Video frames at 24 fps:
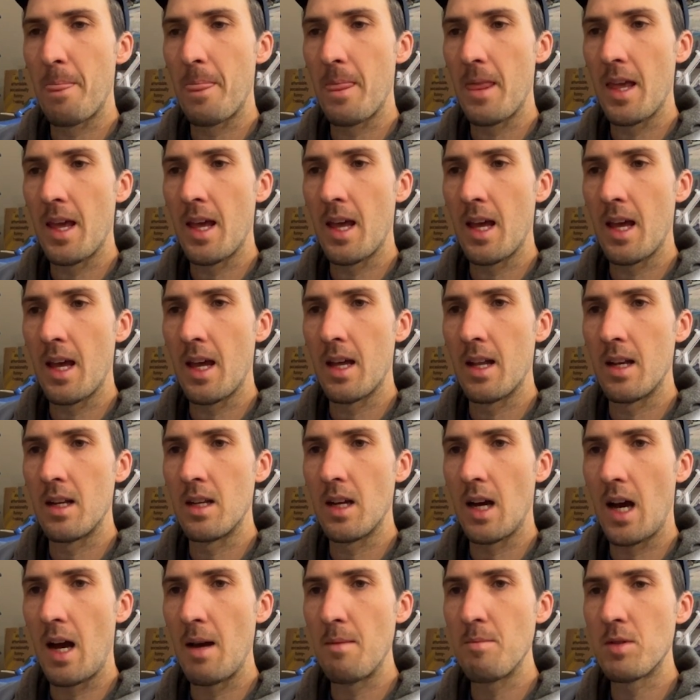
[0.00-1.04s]
And
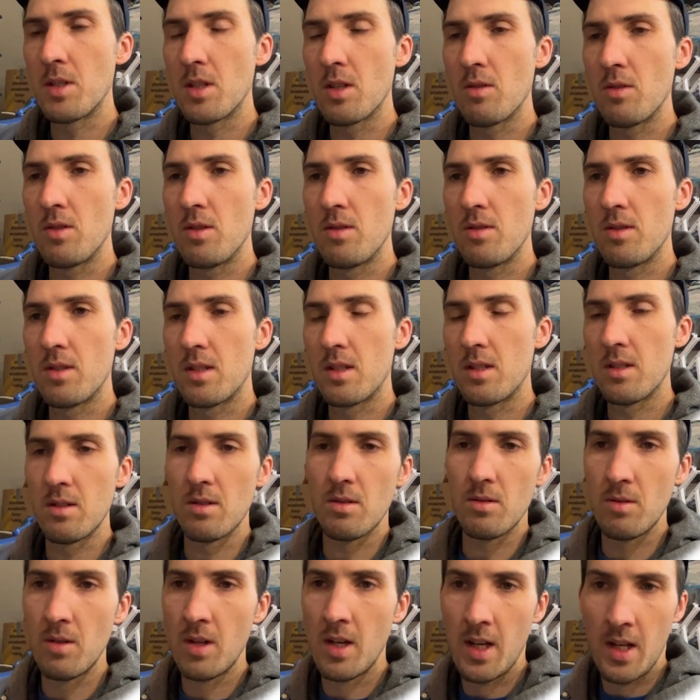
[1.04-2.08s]
I'm so used
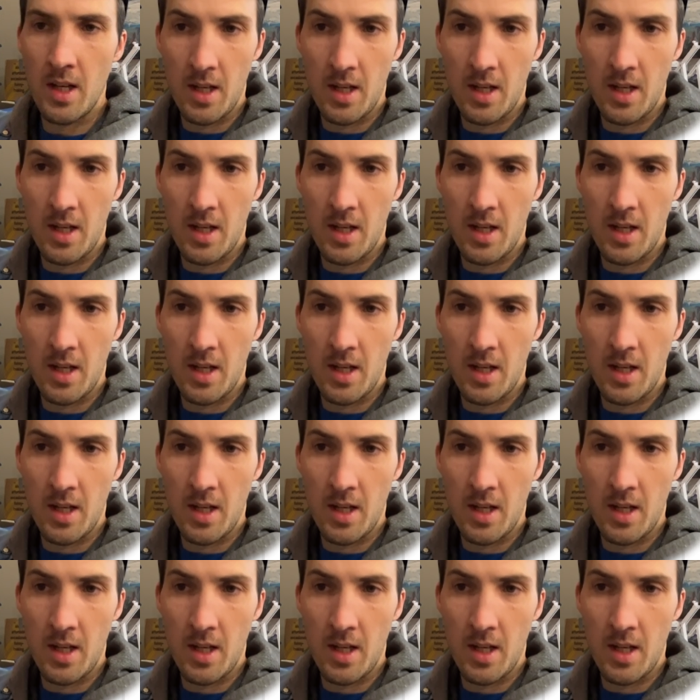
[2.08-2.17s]
to,